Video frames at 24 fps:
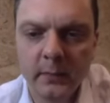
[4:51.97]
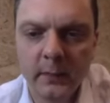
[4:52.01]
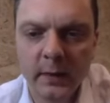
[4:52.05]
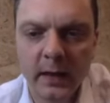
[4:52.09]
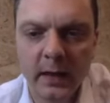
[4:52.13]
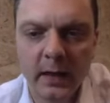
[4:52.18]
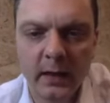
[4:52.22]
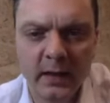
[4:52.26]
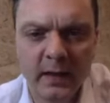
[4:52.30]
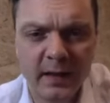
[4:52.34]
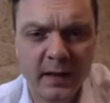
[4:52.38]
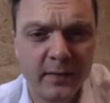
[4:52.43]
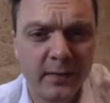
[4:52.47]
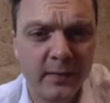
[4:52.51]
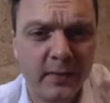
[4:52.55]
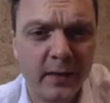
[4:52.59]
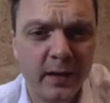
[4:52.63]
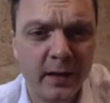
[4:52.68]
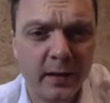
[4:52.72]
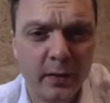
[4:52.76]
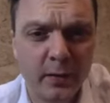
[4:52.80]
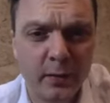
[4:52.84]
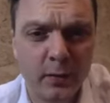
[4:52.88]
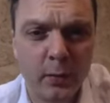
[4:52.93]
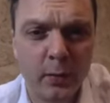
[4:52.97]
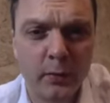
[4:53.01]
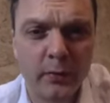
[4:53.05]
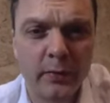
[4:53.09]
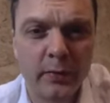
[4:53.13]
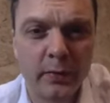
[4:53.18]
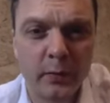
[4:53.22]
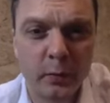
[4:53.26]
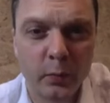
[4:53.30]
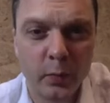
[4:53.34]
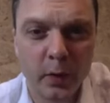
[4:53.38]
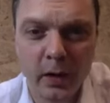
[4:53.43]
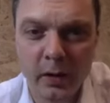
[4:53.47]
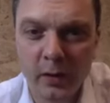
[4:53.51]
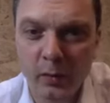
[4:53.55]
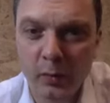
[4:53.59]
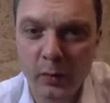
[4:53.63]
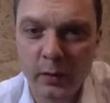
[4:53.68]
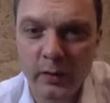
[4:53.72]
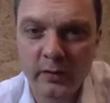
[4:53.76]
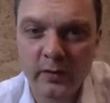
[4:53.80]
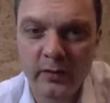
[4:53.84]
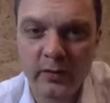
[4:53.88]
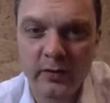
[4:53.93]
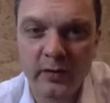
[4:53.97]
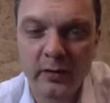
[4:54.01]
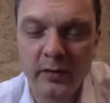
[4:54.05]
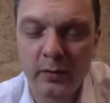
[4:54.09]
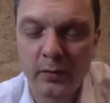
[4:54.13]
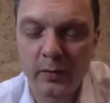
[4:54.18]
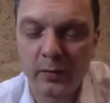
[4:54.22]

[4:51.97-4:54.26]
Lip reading: and if they are roasted well, which,